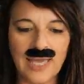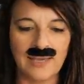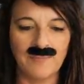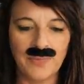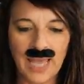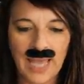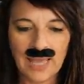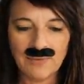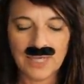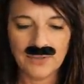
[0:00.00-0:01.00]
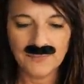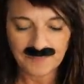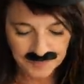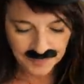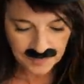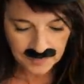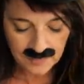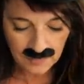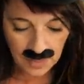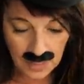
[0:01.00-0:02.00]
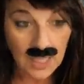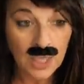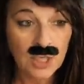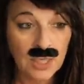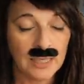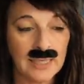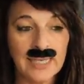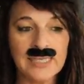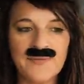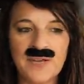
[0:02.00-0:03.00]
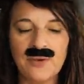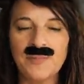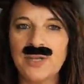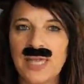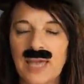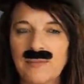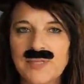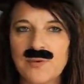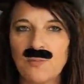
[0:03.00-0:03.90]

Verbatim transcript: Okay. Here we go. Let's fill up the gaps.